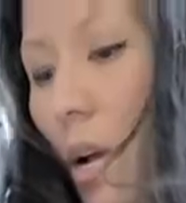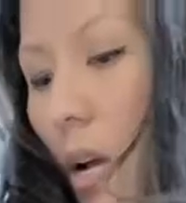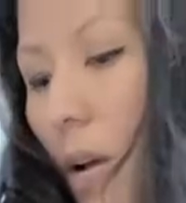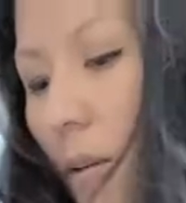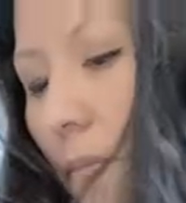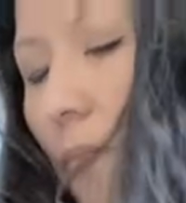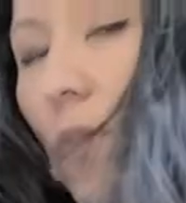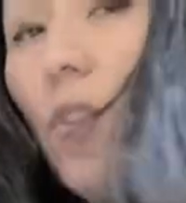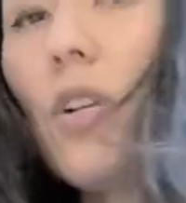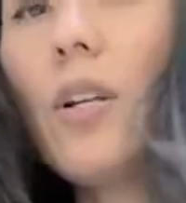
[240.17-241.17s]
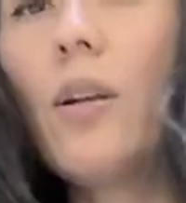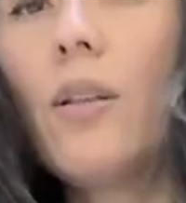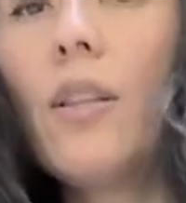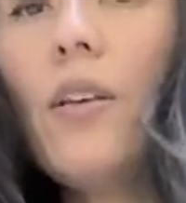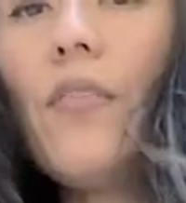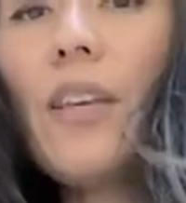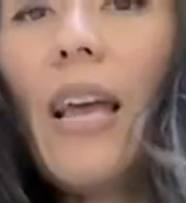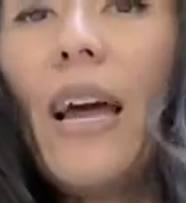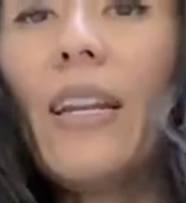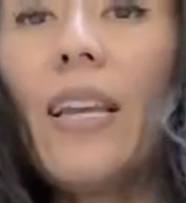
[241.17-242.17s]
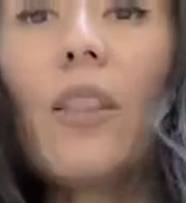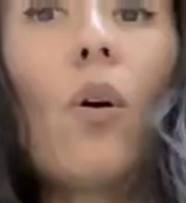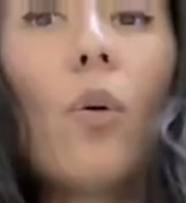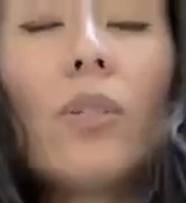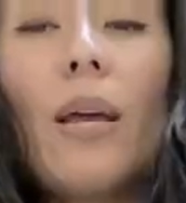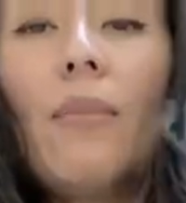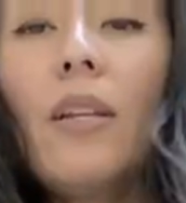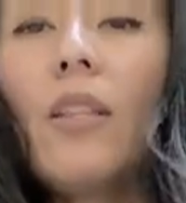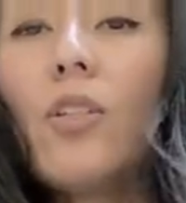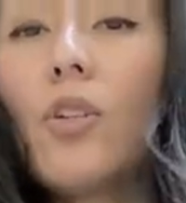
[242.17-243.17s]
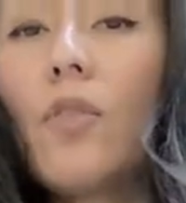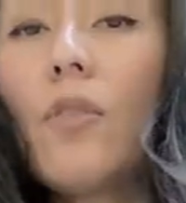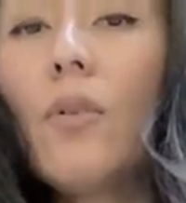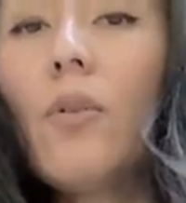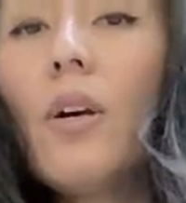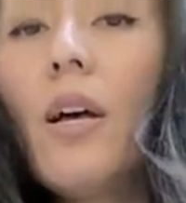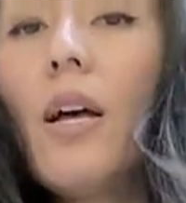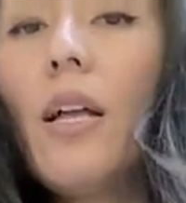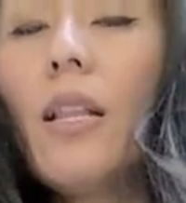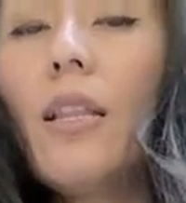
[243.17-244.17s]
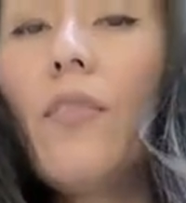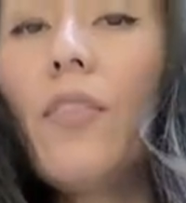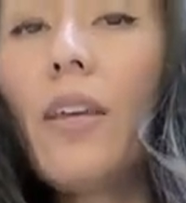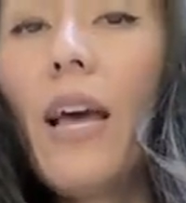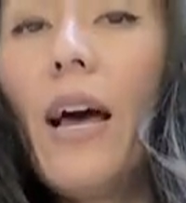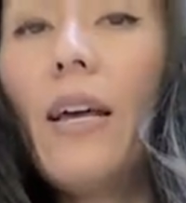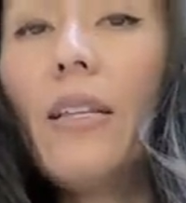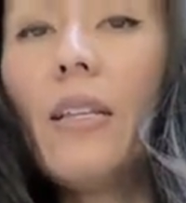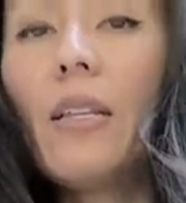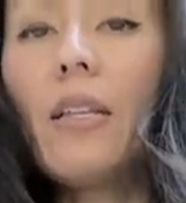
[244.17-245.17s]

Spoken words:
you're gonna lift the cat, and again, the whole time eating the churu, lift the cat,